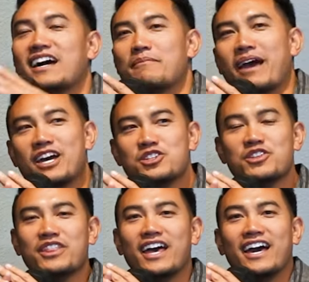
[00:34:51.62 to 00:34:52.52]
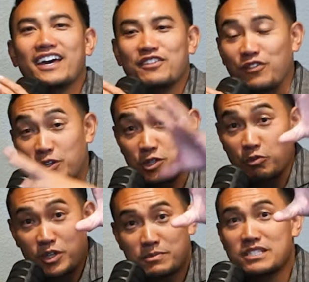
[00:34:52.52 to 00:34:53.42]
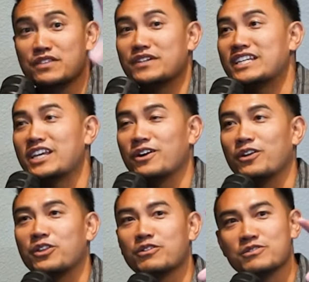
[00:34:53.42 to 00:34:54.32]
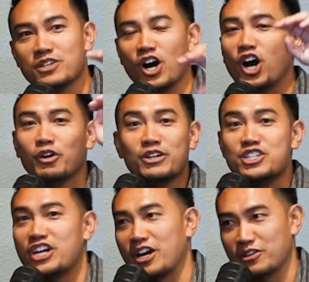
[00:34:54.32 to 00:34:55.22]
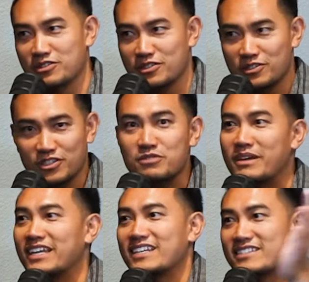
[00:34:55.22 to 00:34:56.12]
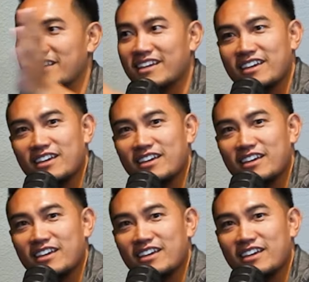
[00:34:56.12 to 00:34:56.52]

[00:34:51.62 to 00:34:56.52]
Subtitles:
Imagine that for this one specific deal, there's 100 shares, just to make it easy.